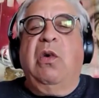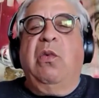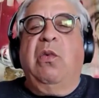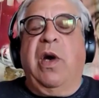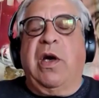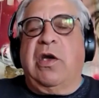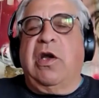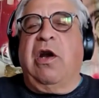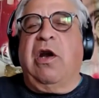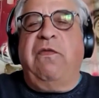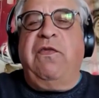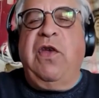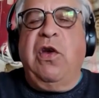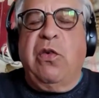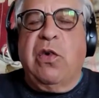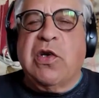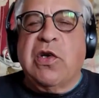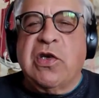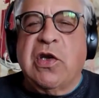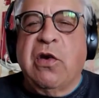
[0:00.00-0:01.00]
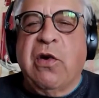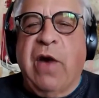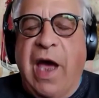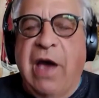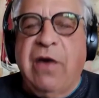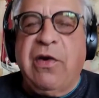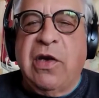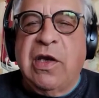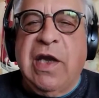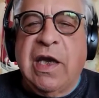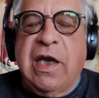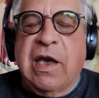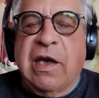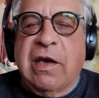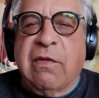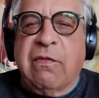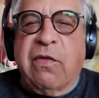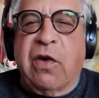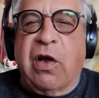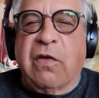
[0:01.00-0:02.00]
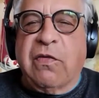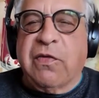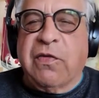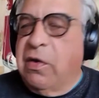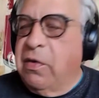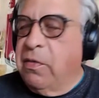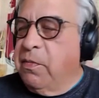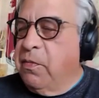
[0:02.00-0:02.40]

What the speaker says: What could our viewers do? How could they get involved?